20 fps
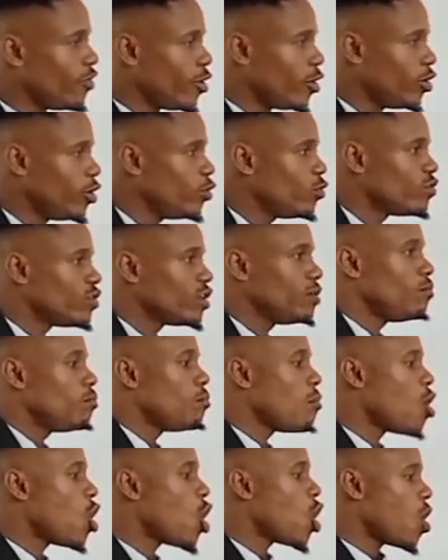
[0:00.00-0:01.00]
We are
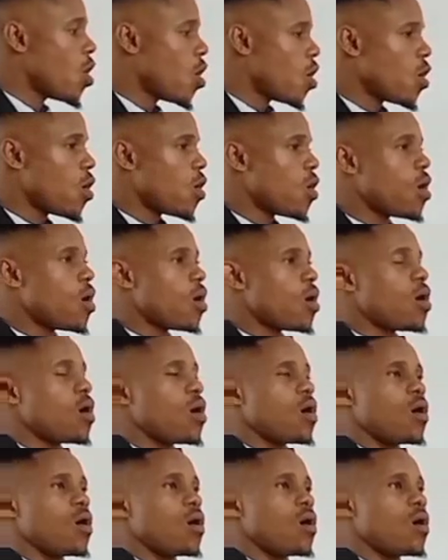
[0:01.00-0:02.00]
using more.
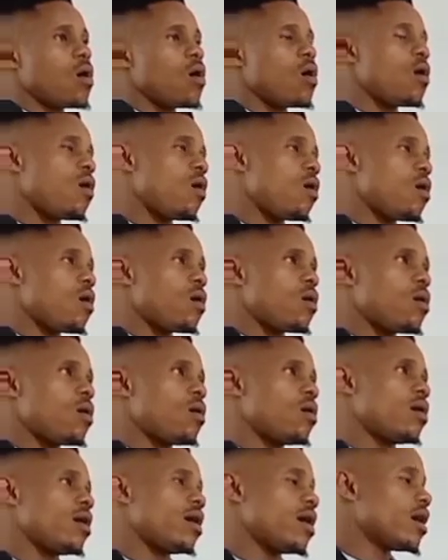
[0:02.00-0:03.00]
Or
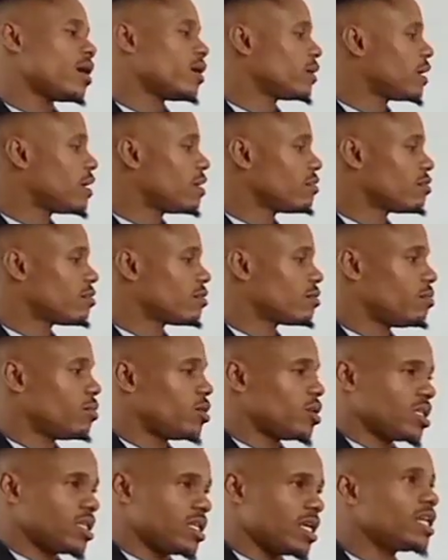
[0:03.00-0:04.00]

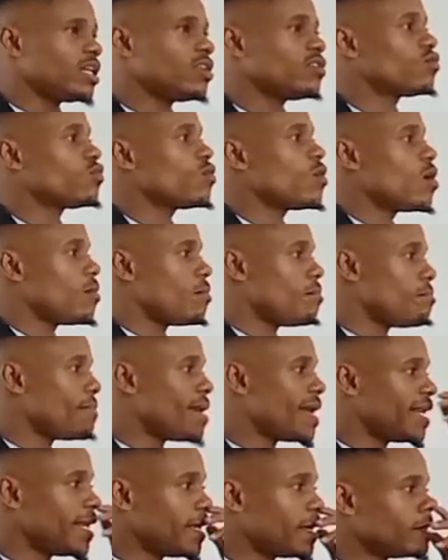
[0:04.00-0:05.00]
but then it's
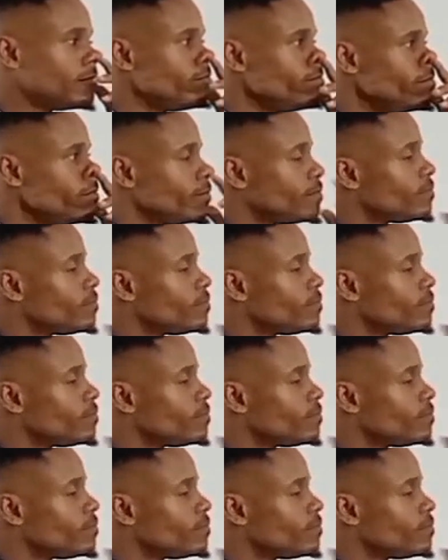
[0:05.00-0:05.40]
wrong. Money.